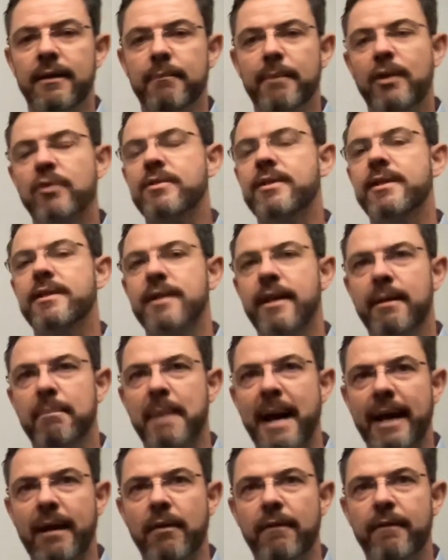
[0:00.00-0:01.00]
because it's in the
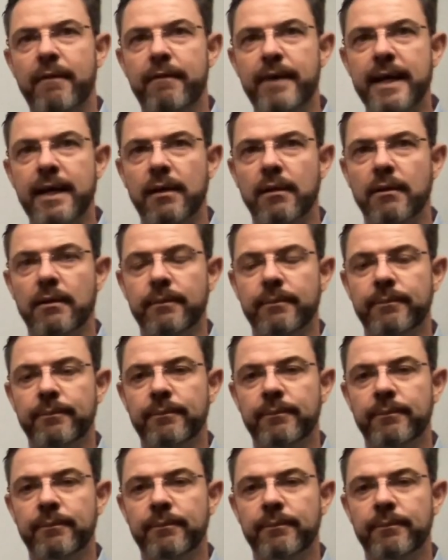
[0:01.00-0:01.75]
back of the vehicle.